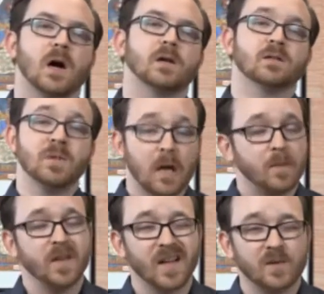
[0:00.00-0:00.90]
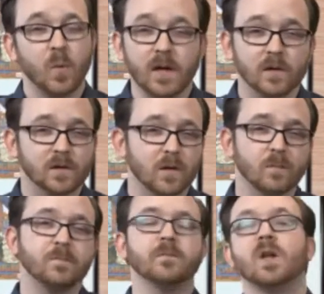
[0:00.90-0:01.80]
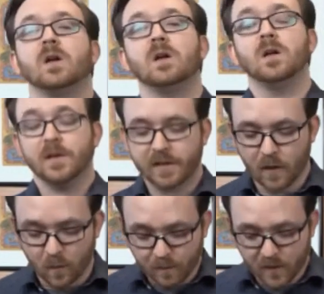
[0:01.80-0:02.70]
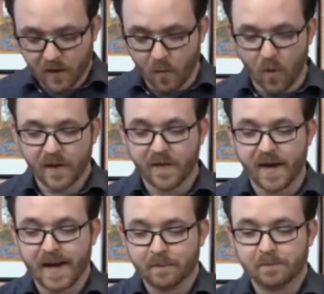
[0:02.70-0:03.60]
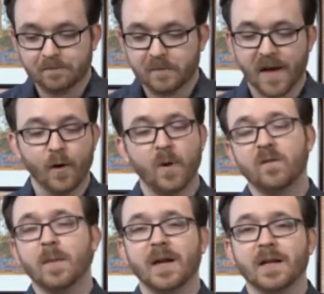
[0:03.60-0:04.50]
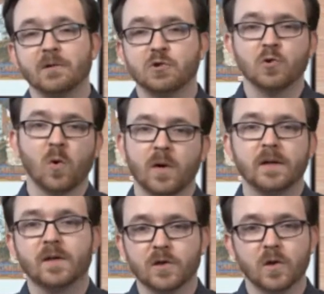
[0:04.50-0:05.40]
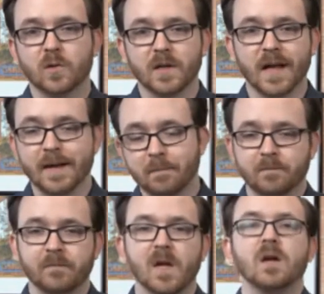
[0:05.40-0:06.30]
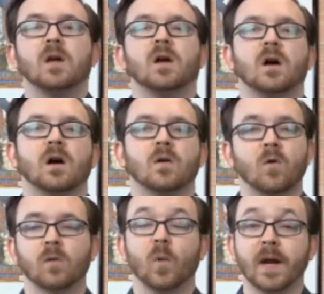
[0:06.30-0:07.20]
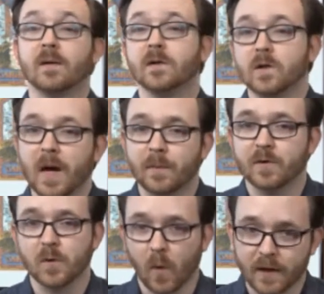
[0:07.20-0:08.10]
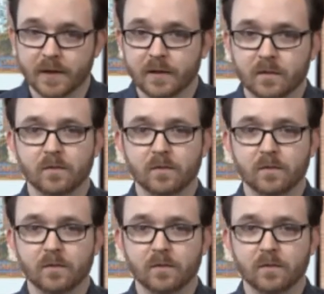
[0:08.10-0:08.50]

sometime in the next week or so. So, with that, I hope everybody enjoyed the show today, or whenever you happen to watch it.